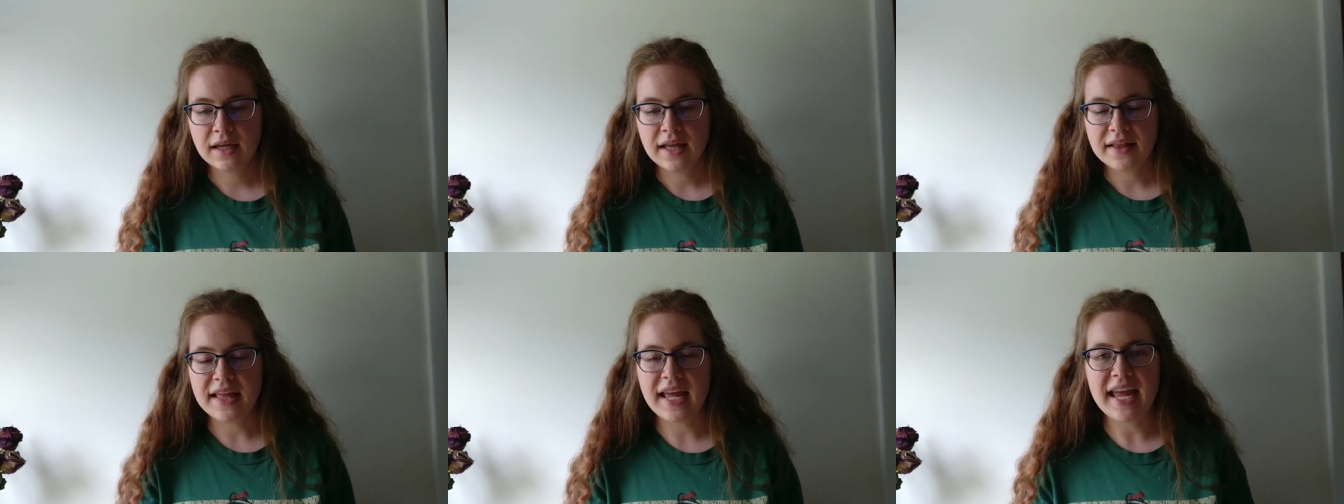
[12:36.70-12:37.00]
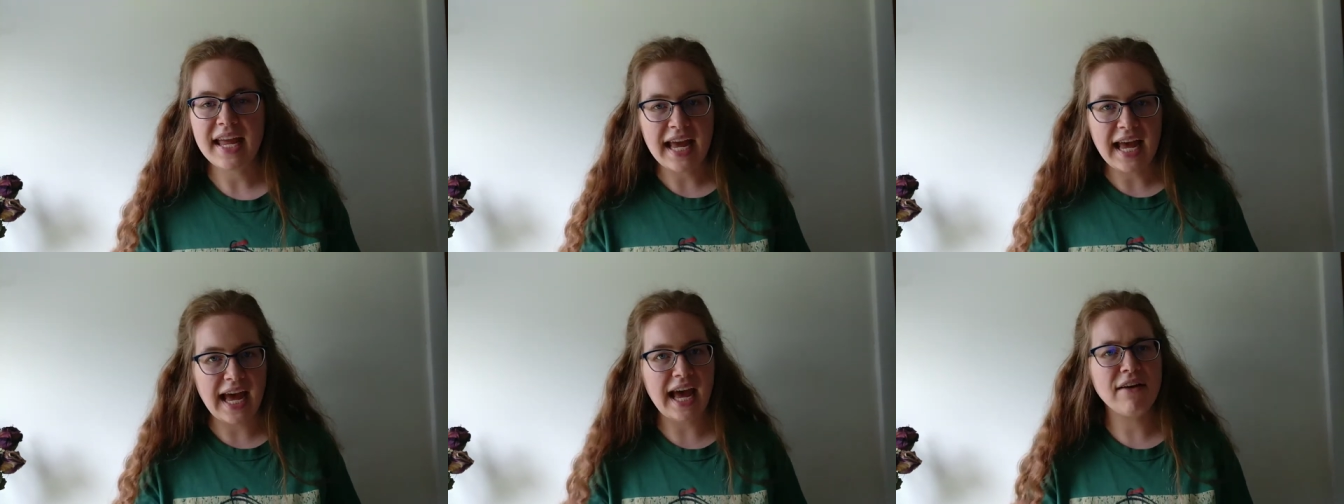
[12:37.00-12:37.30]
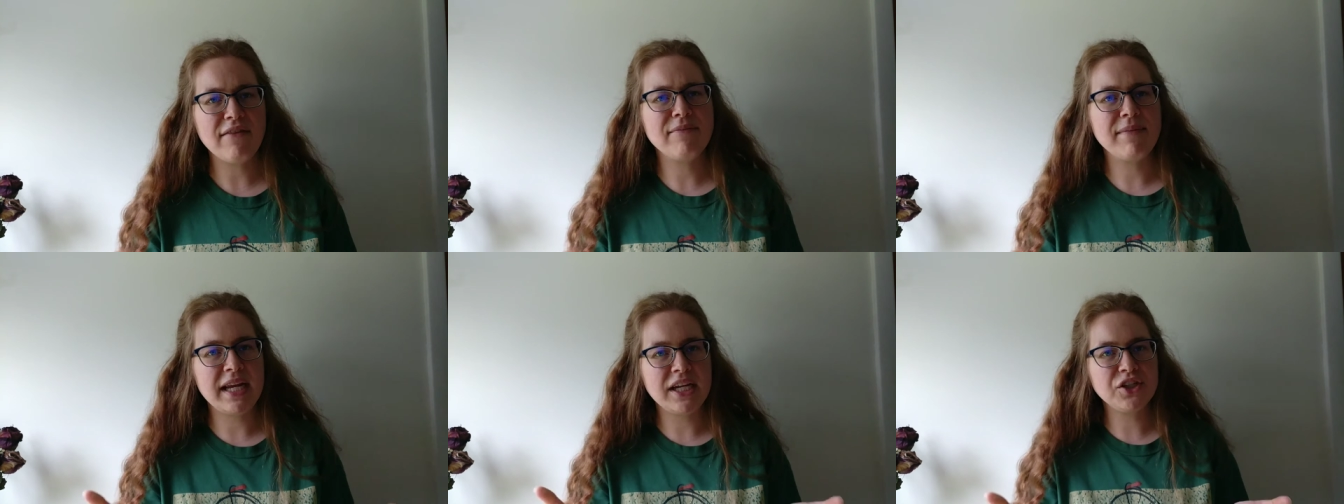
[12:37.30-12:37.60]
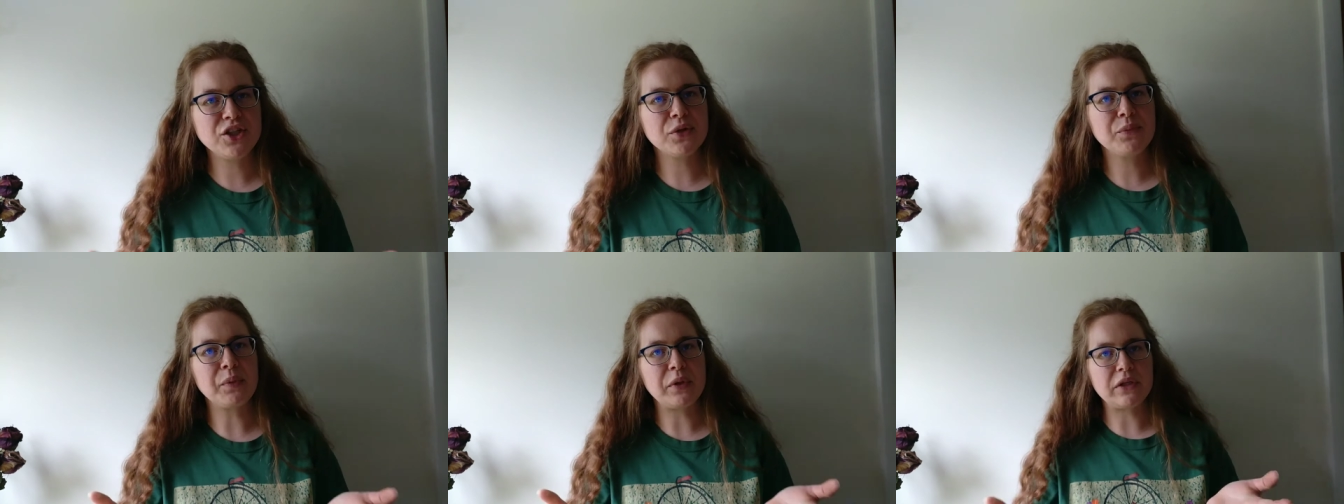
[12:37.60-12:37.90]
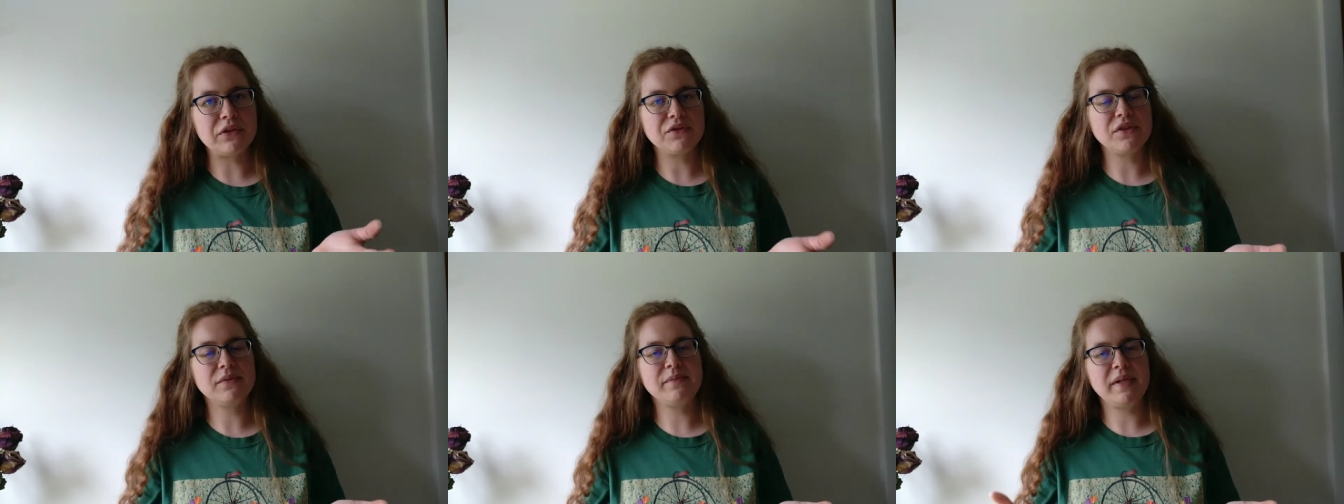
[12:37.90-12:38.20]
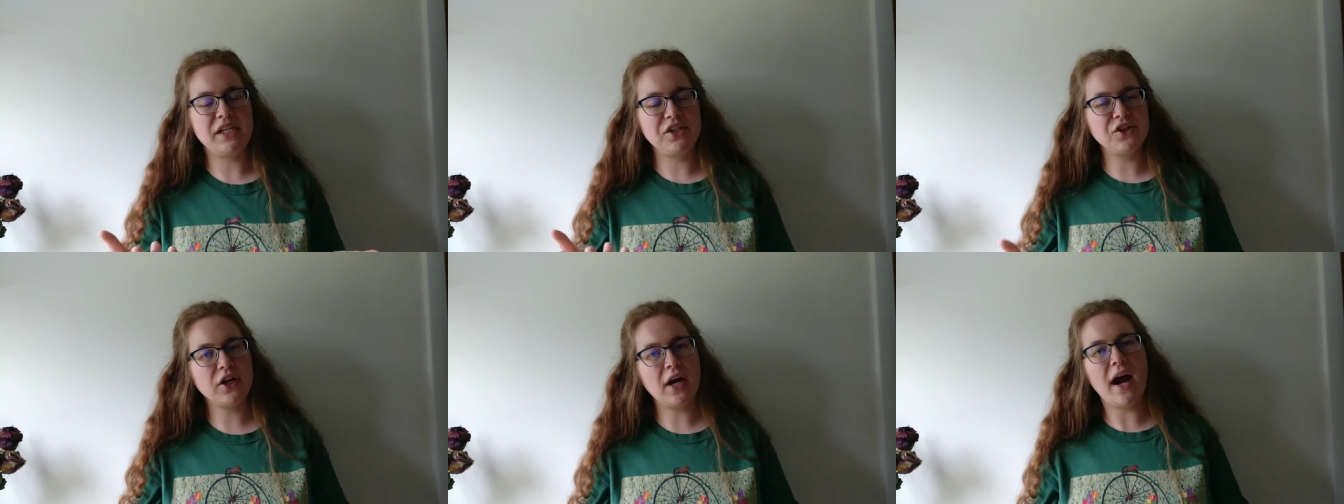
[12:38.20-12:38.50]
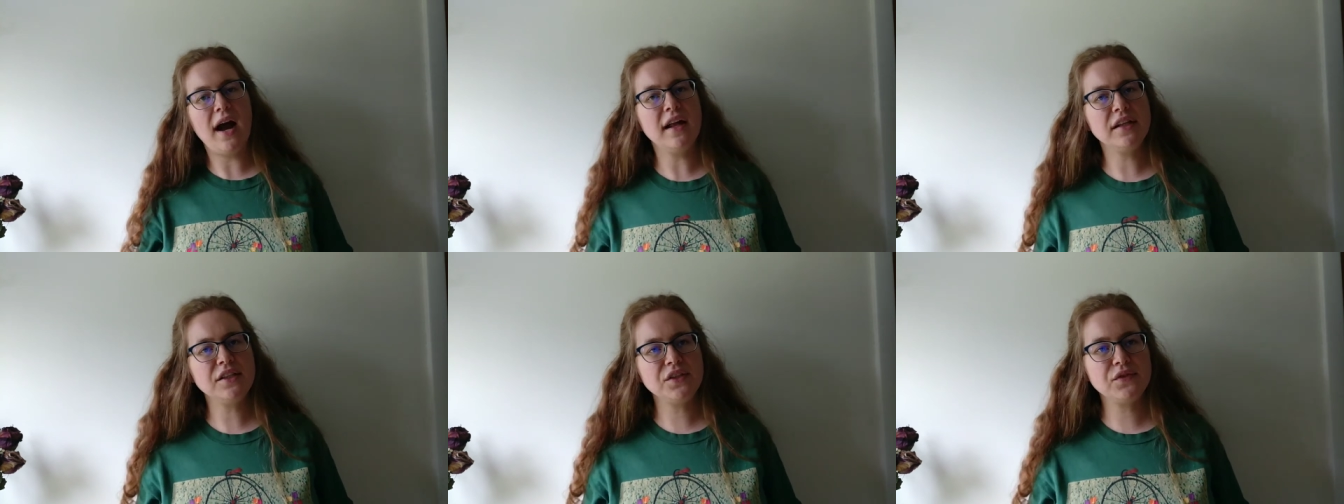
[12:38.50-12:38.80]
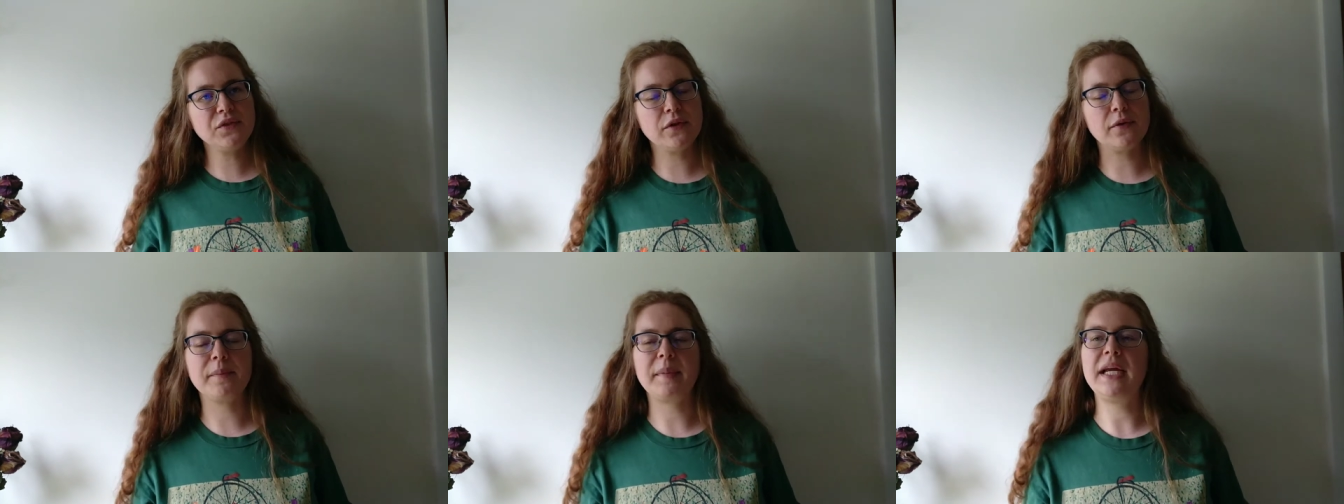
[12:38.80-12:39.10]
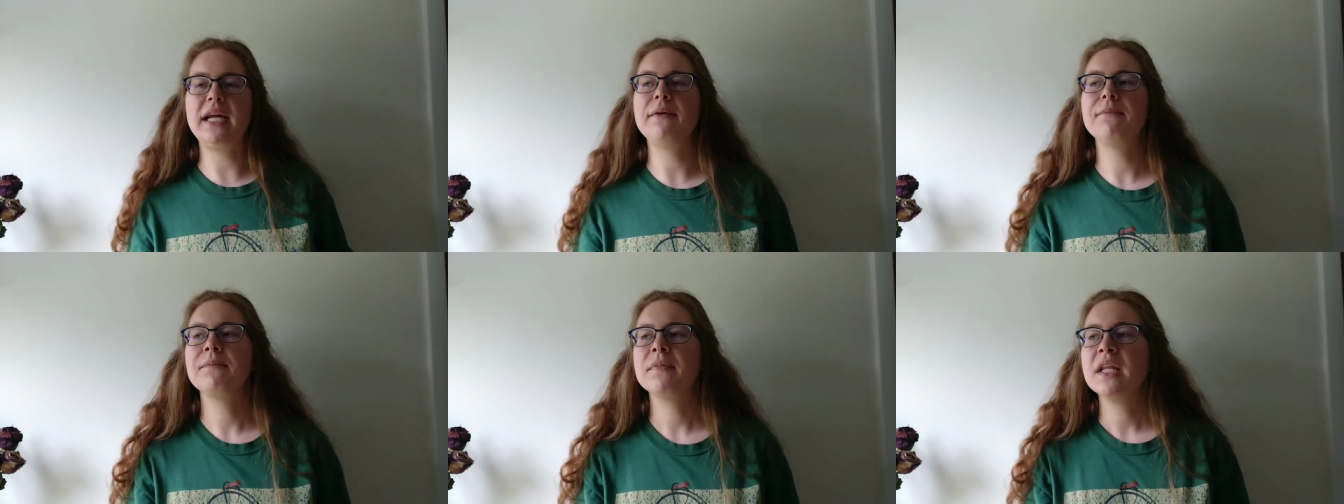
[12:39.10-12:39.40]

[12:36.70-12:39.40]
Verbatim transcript: they have major pros and major cons for me.